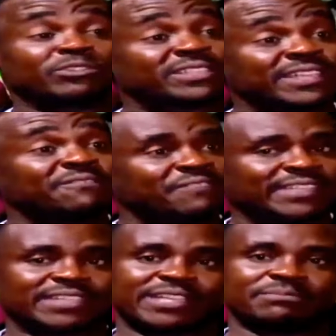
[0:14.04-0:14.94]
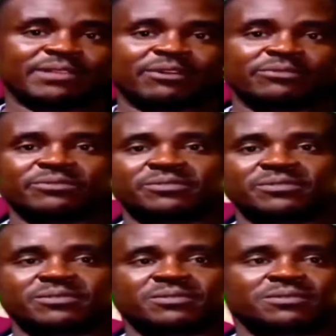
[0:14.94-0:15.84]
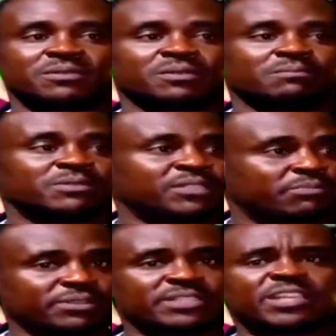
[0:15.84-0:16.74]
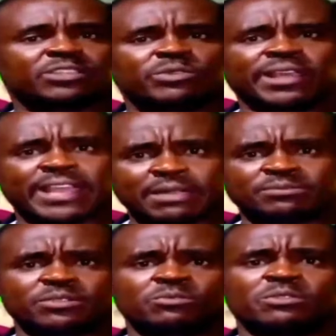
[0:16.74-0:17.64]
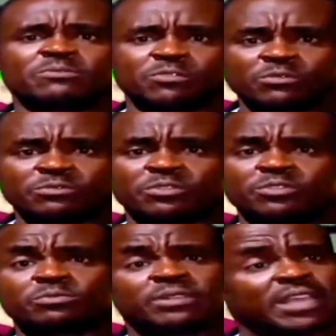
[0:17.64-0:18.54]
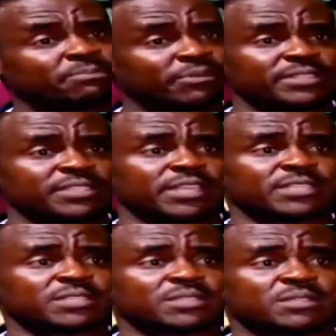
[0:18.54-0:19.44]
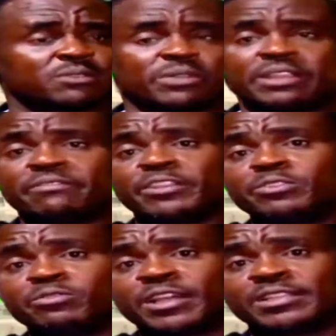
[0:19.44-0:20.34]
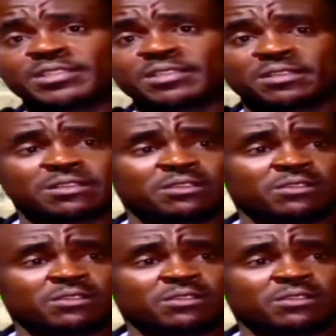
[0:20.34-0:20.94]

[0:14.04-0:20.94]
but you're still fighting him down? Mr. President, we helped you, we fought for you to become president. We never knew that